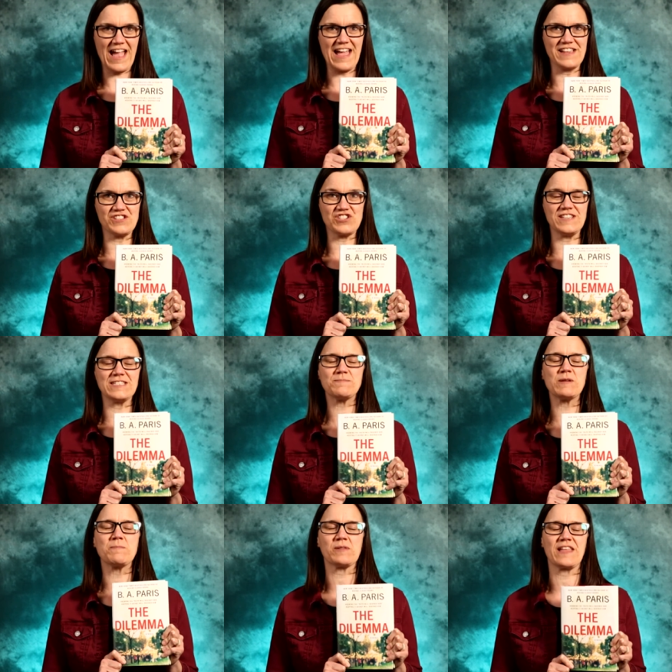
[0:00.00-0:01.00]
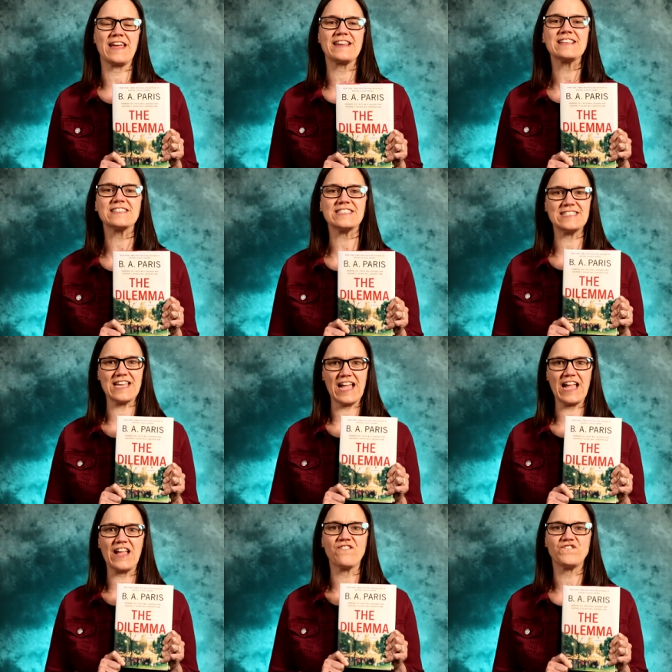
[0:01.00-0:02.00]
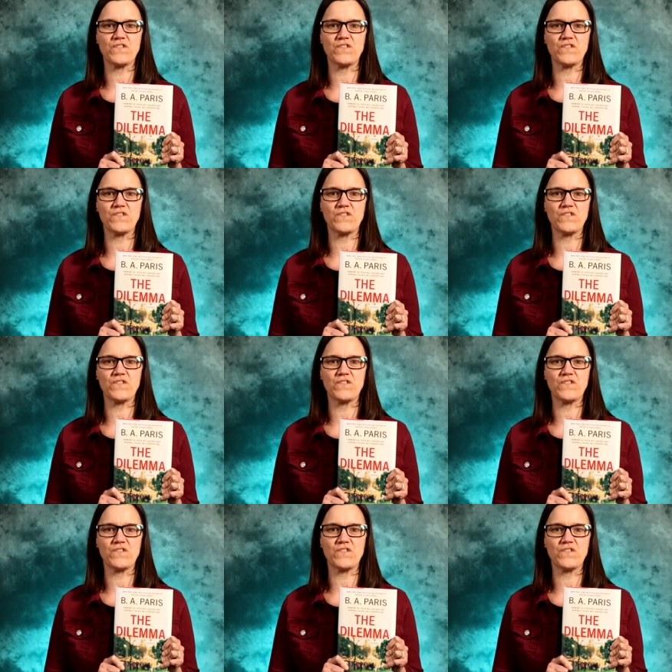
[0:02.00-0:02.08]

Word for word: and she has been planning this day